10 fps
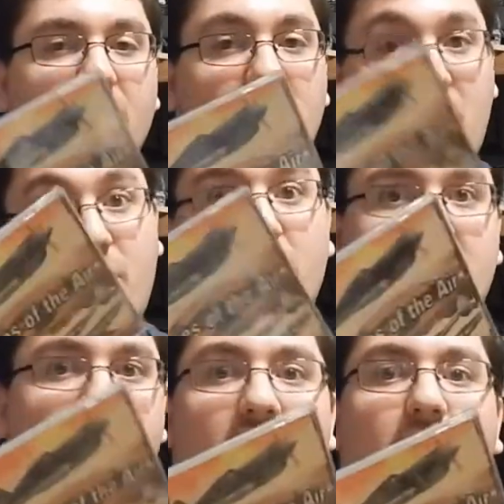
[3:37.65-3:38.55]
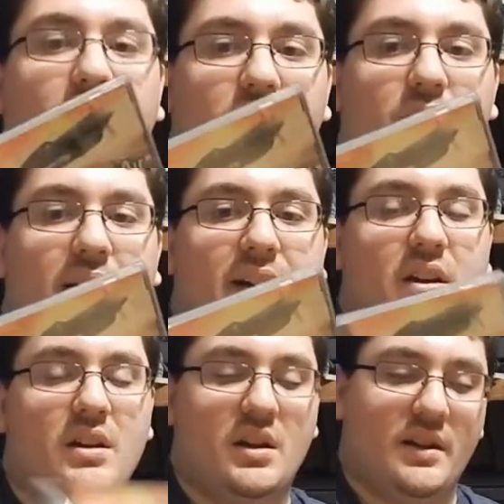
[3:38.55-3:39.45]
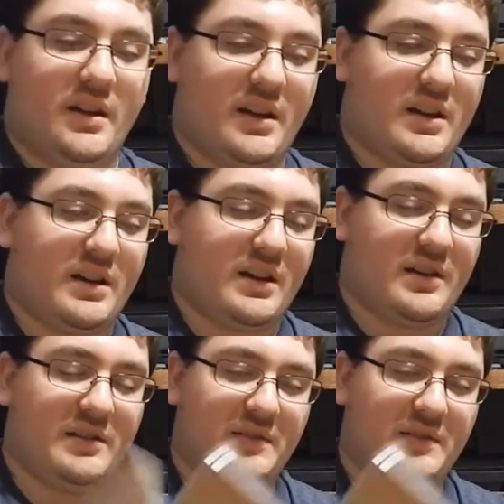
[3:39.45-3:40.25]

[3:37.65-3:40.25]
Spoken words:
Don't really care either way. I